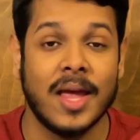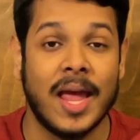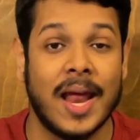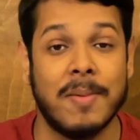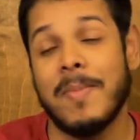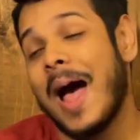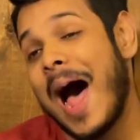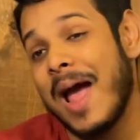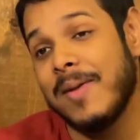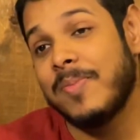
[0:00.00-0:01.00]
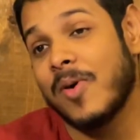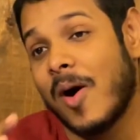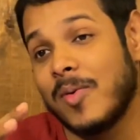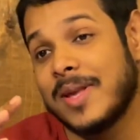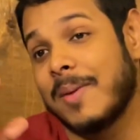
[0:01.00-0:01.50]
and I thought,
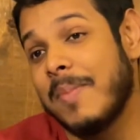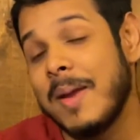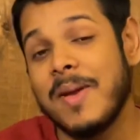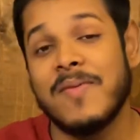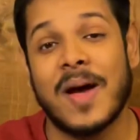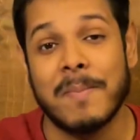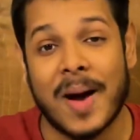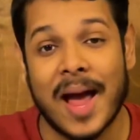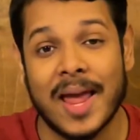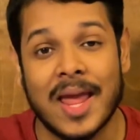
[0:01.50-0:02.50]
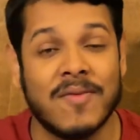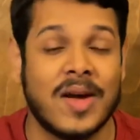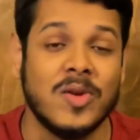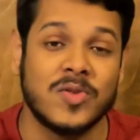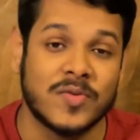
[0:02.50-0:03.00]
well, like, maybe if I buy it, if I
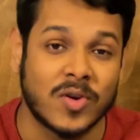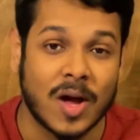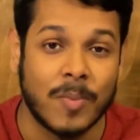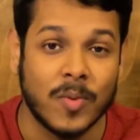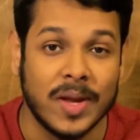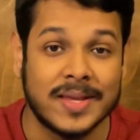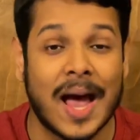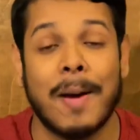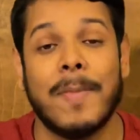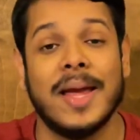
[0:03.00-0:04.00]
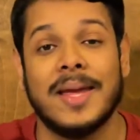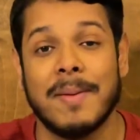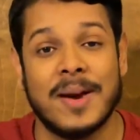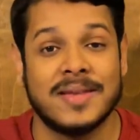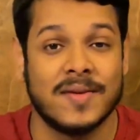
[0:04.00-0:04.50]
use it for a couple weeks, I might get
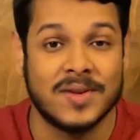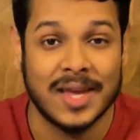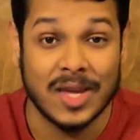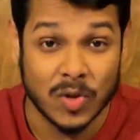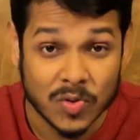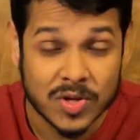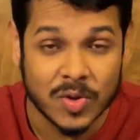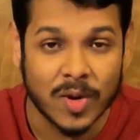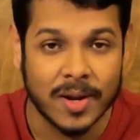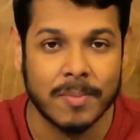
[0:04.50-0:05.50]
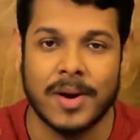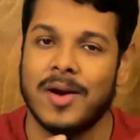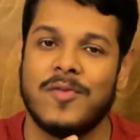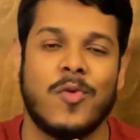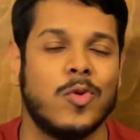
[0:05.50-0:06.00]
myself to get used to it, but
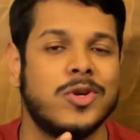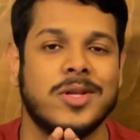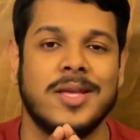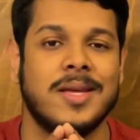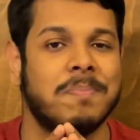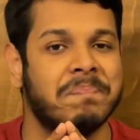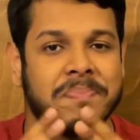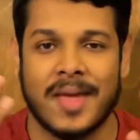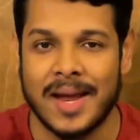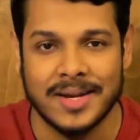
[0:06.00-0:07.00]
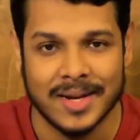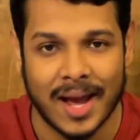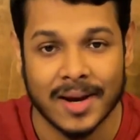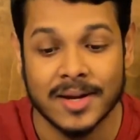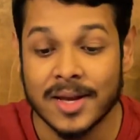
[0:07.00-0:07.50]
unfortunately I did
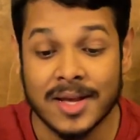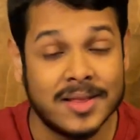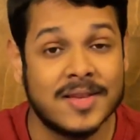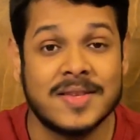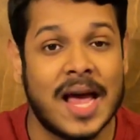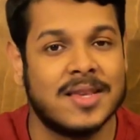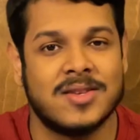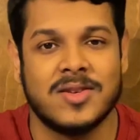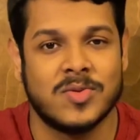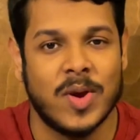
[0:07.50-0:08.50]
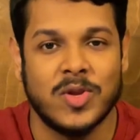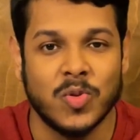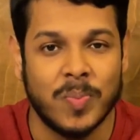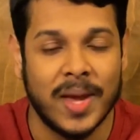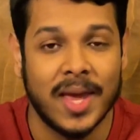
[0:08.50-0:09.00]
not. The size is just way too
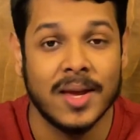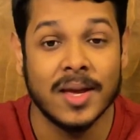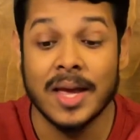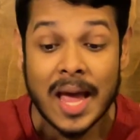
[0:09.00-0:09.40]
big.